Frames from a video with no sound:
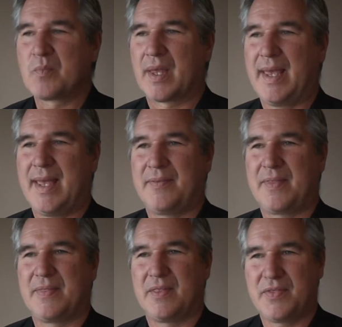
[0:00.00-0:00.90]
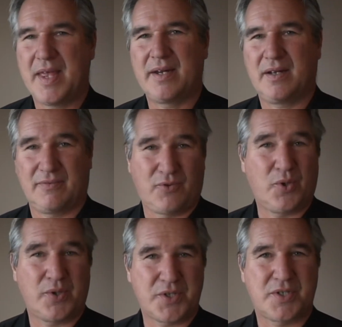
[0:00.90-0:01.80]
And then, of
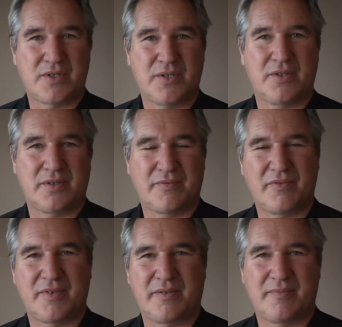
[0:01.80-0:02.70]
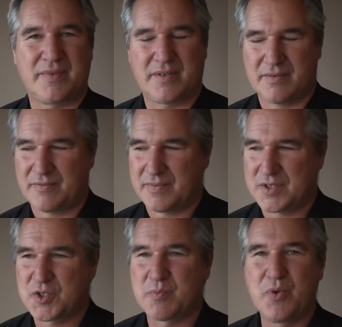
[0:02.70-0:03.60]
course, the
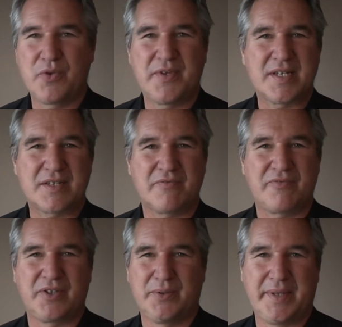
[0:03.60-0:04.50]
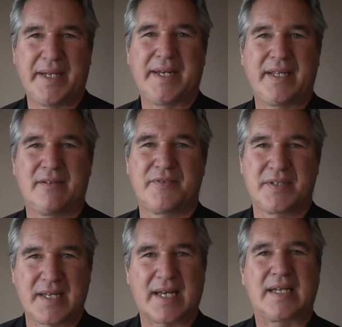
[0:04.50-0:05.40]
smoothness and fluidity of the
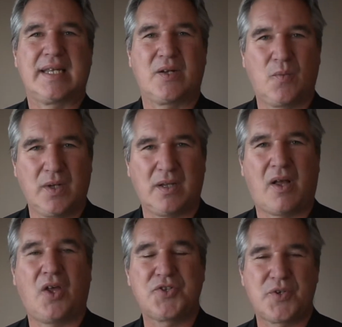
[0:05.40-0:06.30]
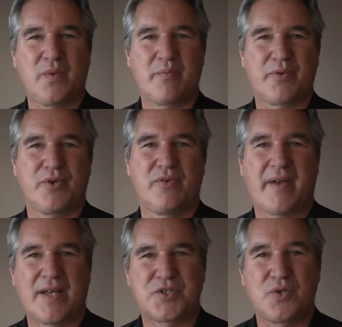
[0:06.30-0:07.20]
technique will also improve
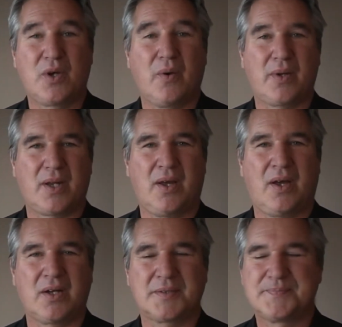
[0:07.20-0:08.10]
as you go along.